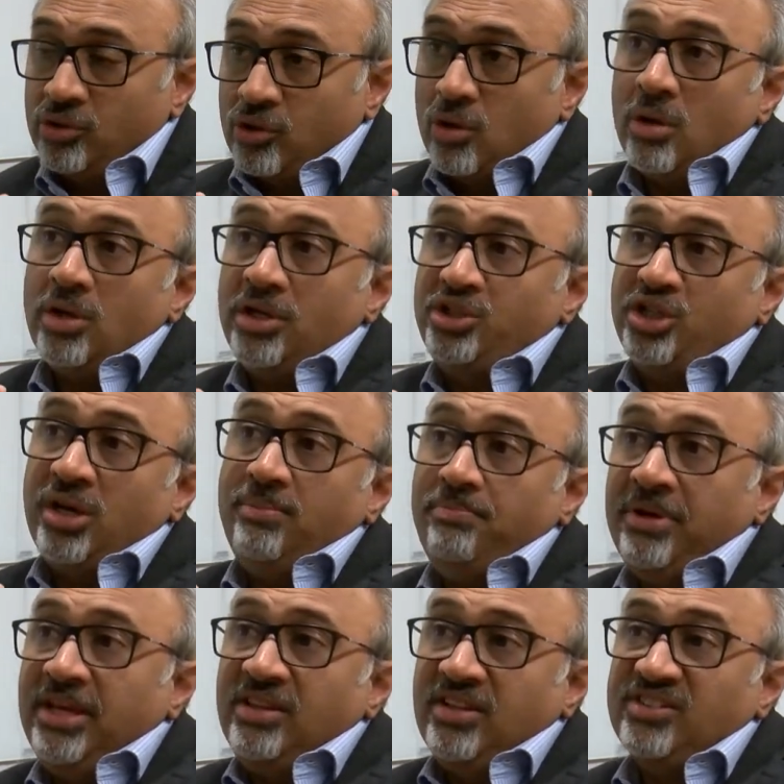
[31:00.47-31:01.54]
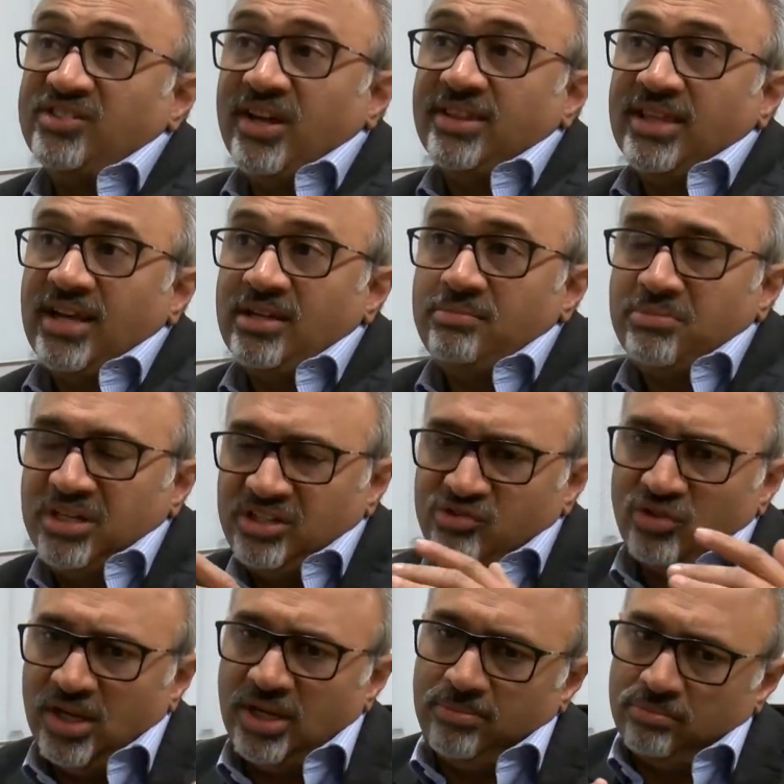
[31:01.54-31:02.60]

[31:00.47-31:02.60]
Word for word: college, AP, things like that, but he's really